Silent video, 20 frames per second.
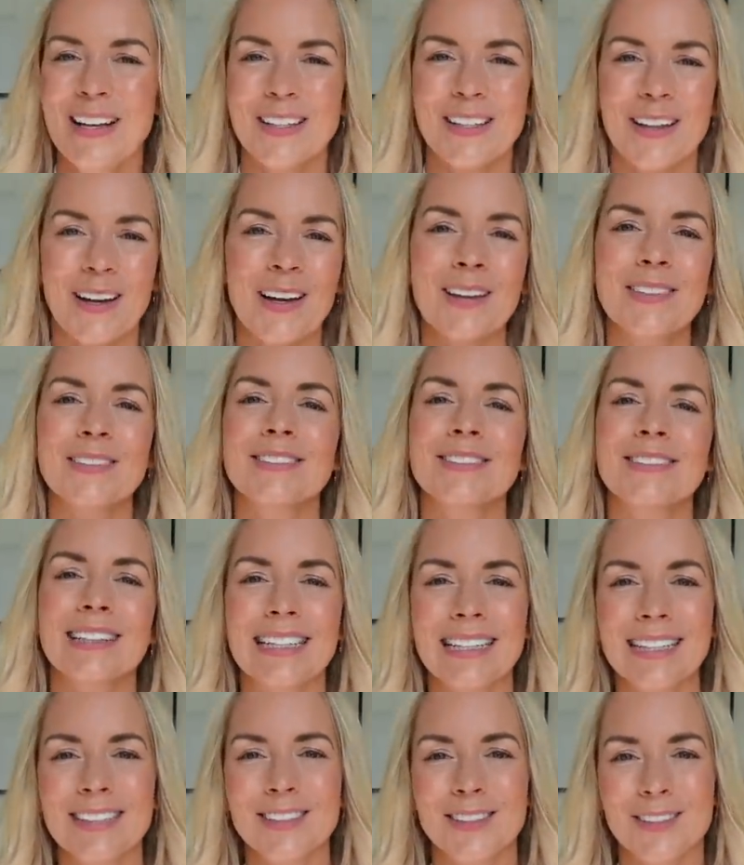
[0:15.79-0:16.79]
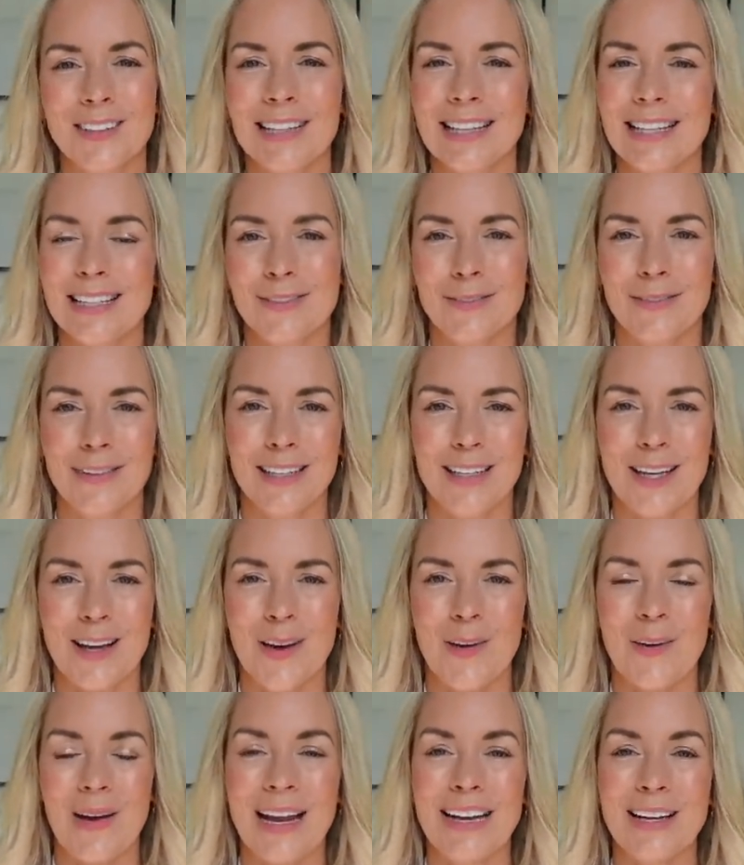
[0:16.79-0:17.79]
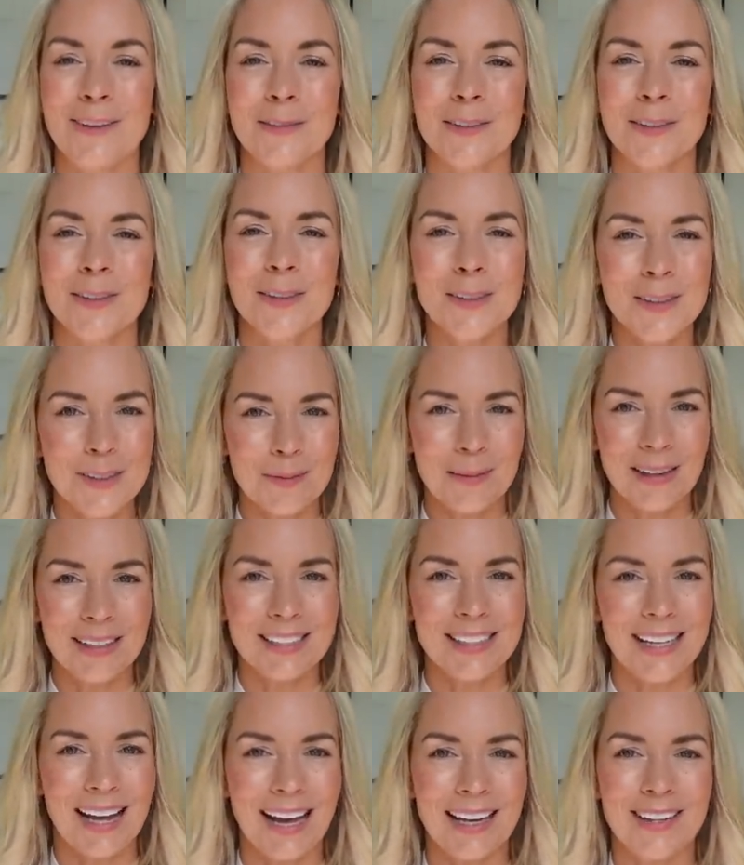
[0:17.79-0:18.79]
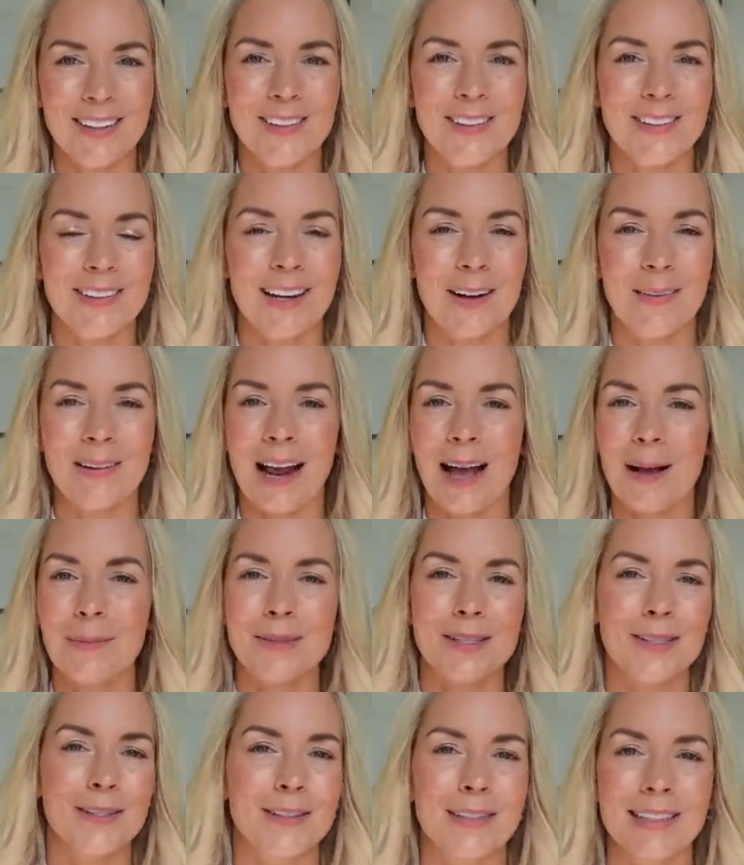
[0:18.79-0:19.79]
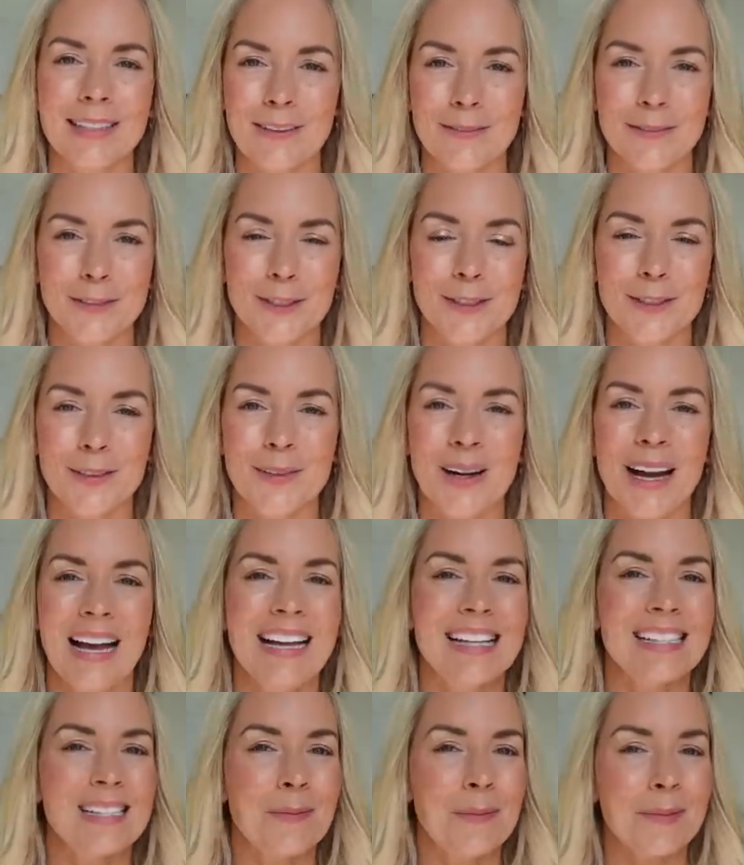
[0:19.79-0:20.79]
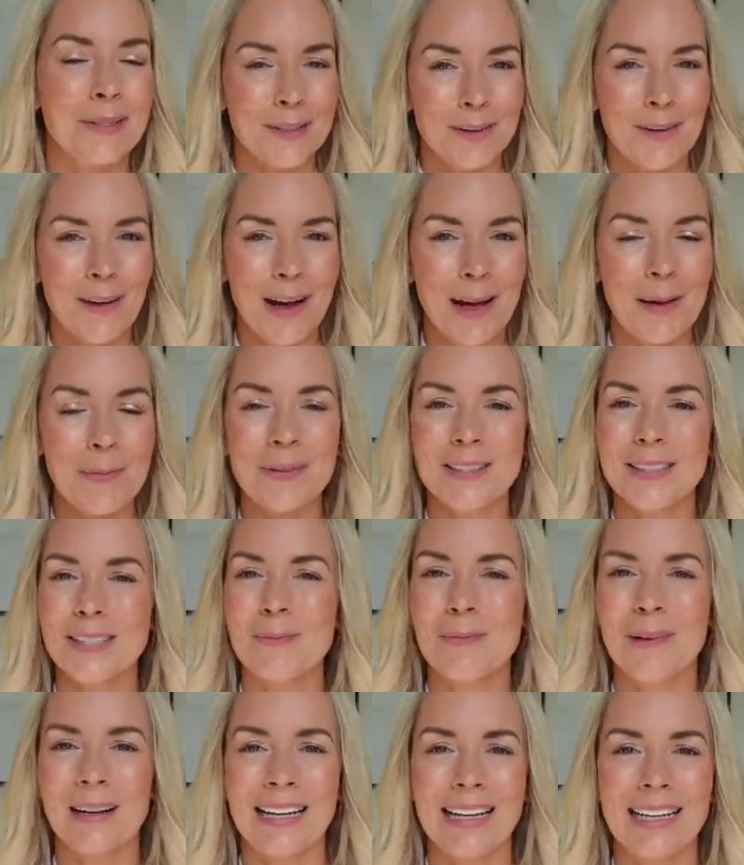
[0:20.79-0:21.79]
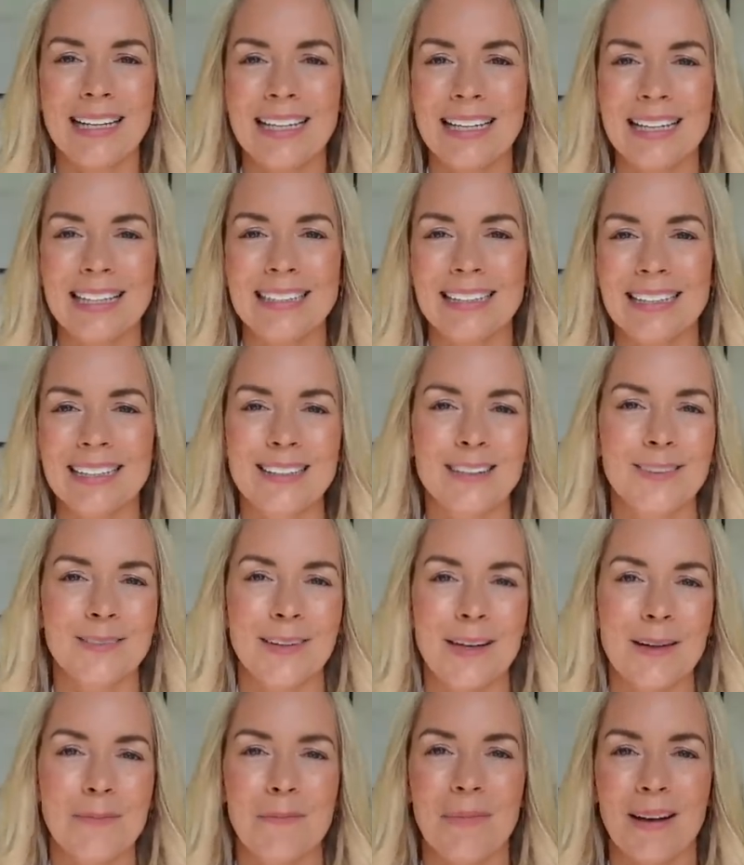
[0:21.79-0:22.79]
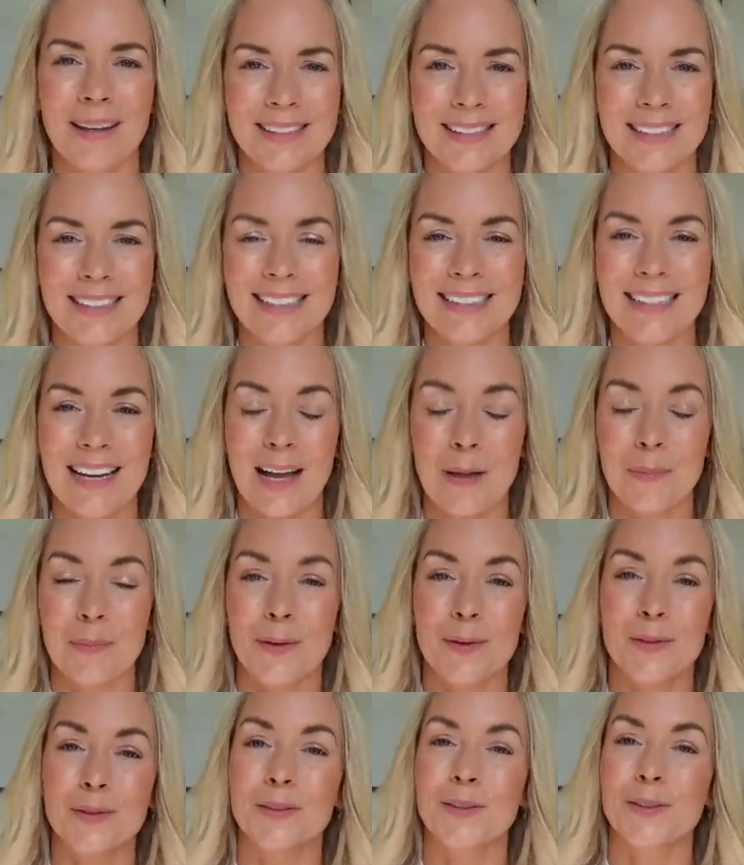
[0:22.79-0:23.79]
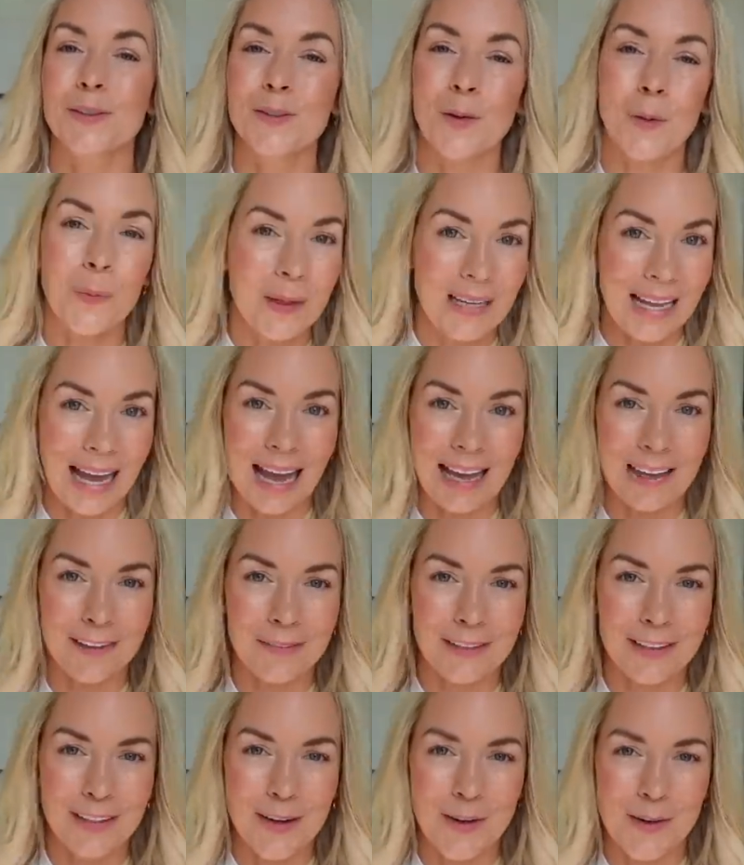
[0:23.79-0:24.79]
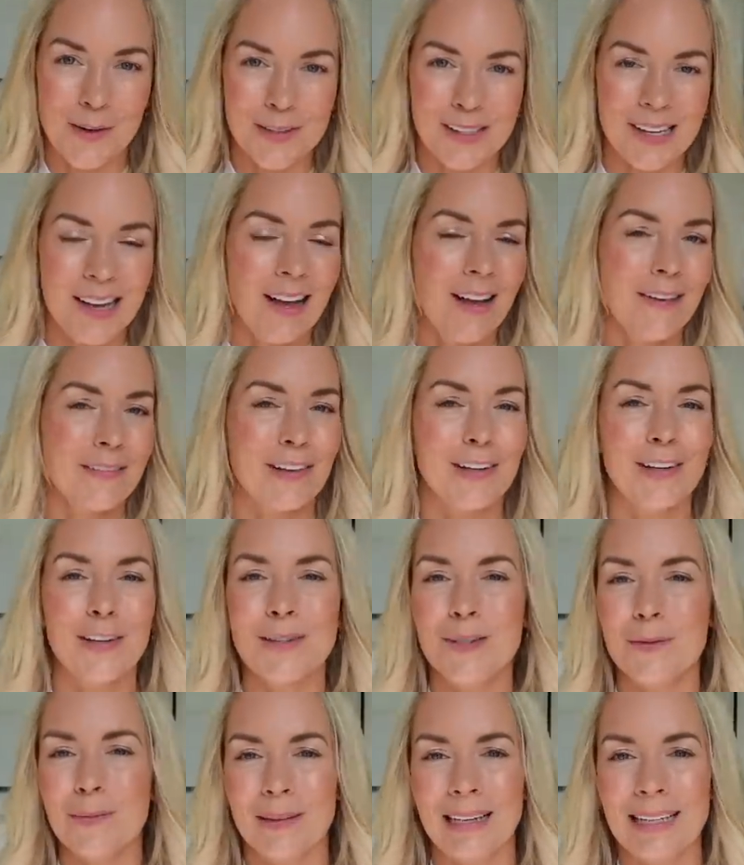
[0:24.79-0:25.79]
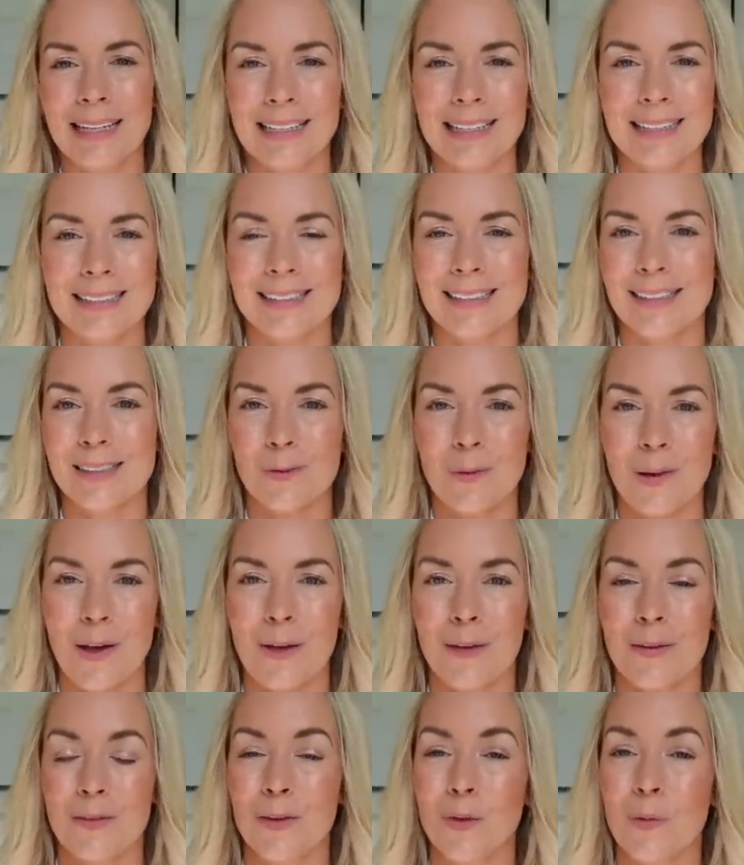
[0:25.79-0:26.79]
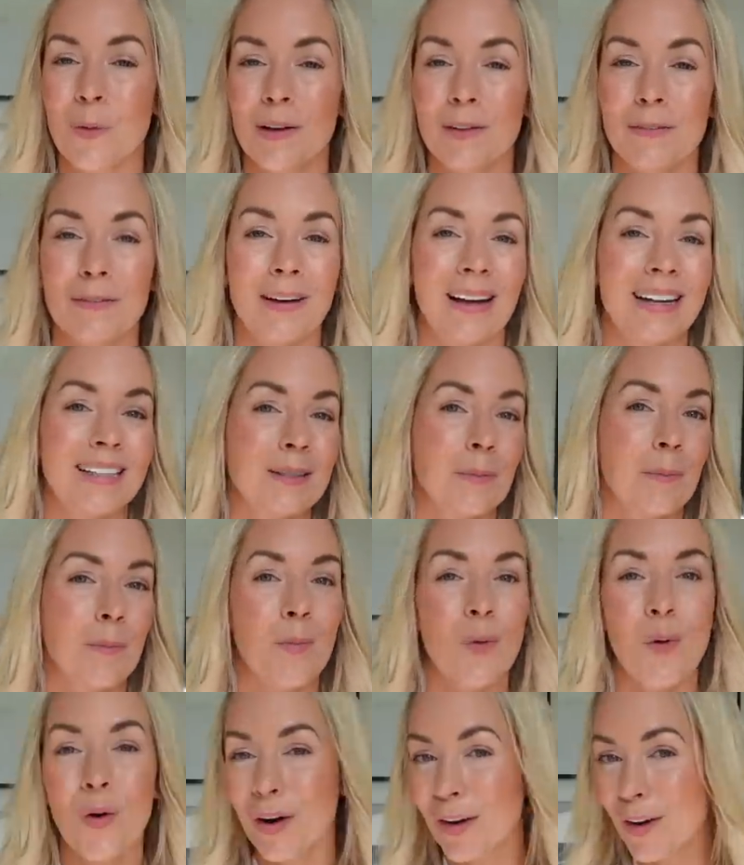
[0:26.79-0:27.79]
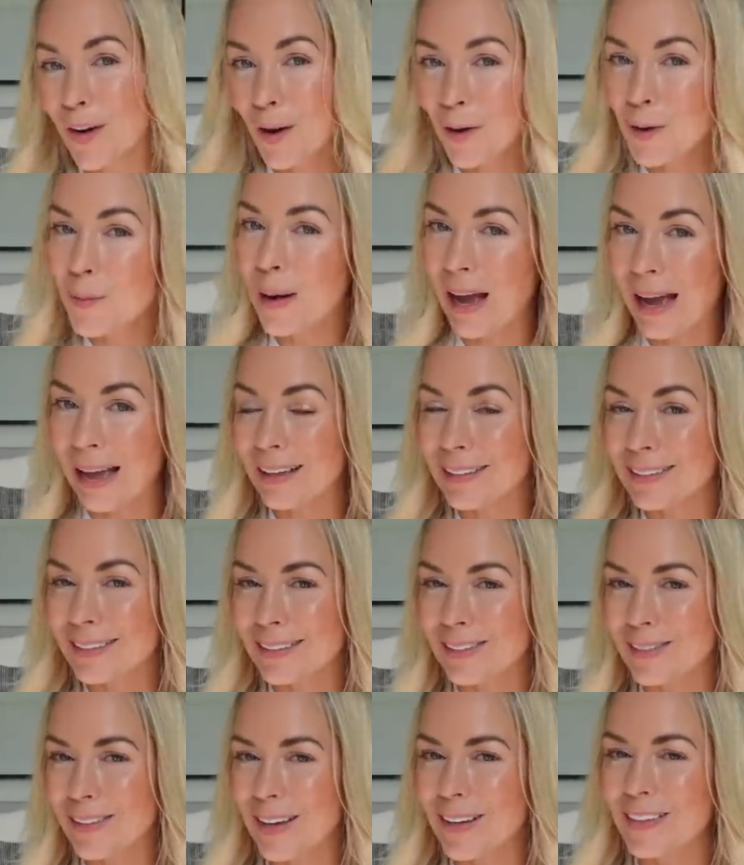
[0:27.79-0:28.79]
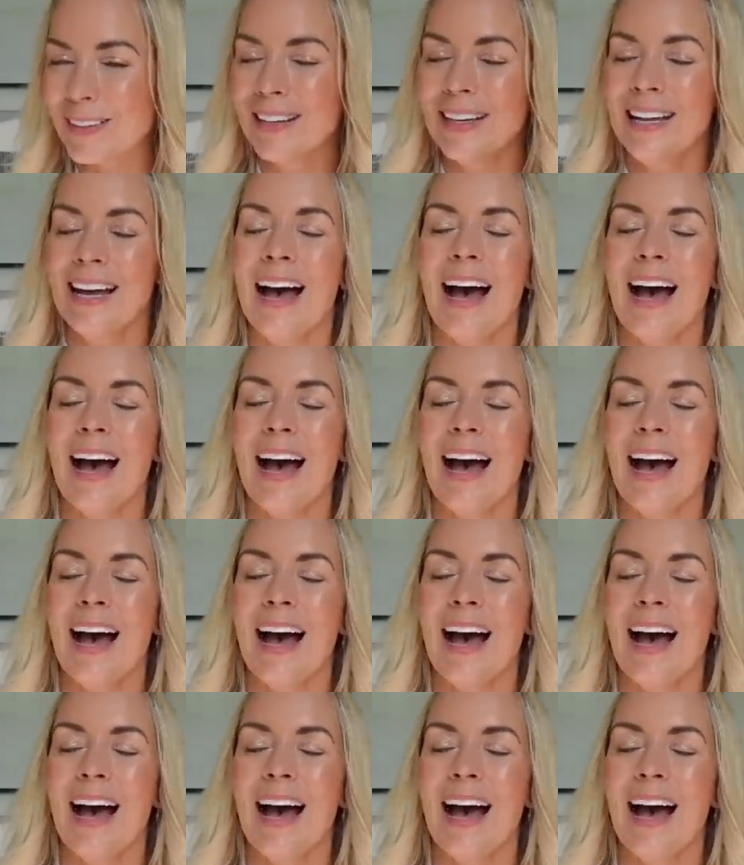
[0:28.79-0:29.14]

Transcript: So I hope you really enjoy this video. And if you're new to my channel, then I would absolutely love you to subscribe just by hitting the little red button. I post so many hack videos, got loads of playlists as well if you wanna find more home hacks as well.